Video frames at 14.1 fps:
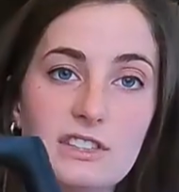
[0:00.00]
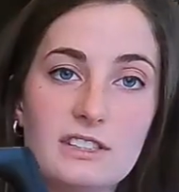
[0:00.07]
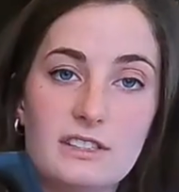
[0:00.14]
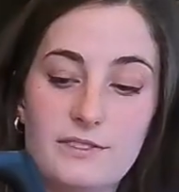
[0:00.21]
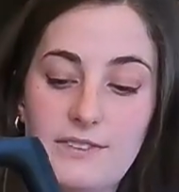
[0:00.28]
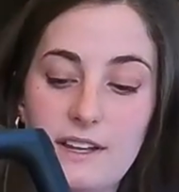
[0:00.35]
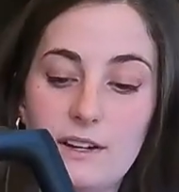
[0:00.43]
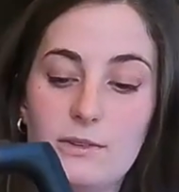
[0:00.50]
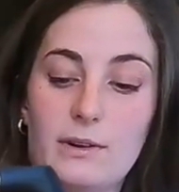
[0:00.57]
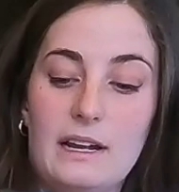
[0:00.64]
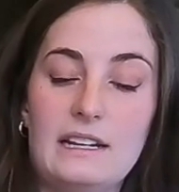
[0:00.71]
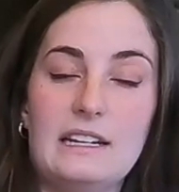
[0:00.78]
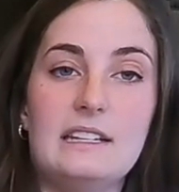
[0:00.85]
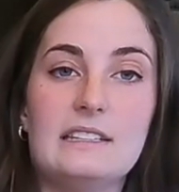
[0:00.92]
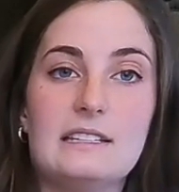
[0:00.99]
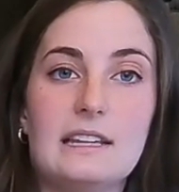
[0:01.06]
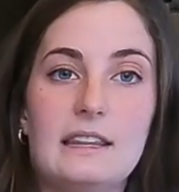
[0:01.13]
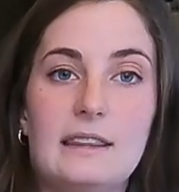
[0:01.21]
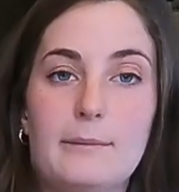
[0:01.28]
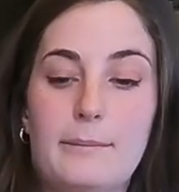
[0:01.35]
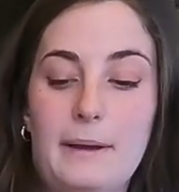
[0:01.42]
just fit right
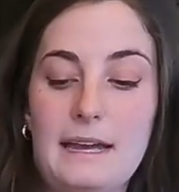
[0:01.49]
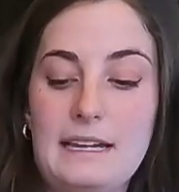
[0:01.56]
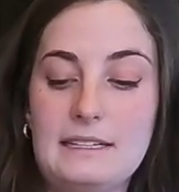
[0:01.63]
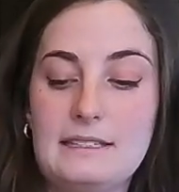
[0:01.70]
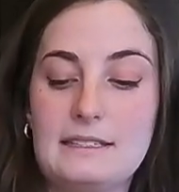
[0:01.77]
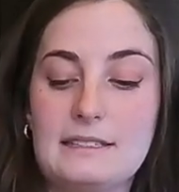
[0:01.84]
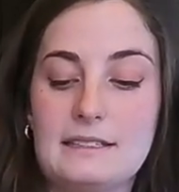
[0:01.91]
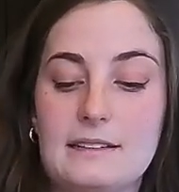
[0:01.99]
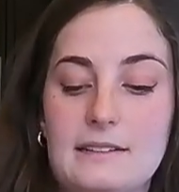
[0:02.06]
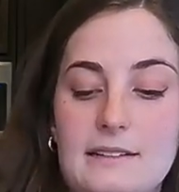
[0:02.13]
into the base.